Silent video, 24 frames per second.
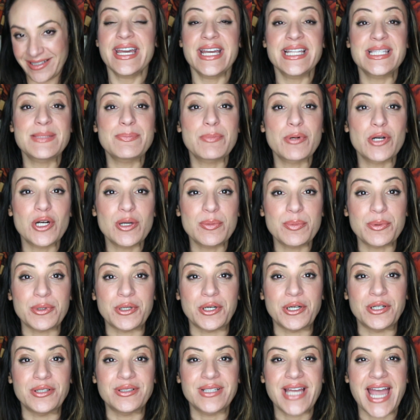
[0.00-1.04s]
It's
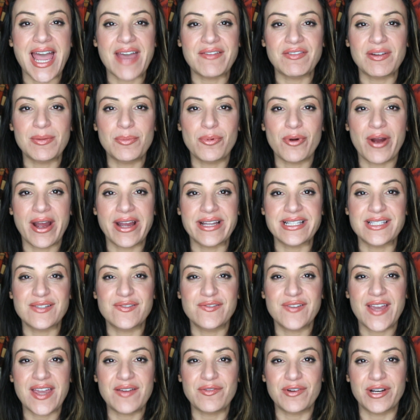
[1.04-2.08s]
purple, every bride's
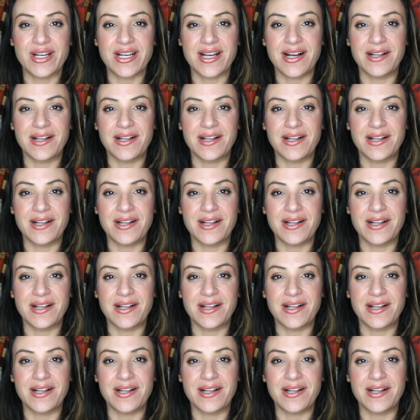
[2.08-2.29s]
favorite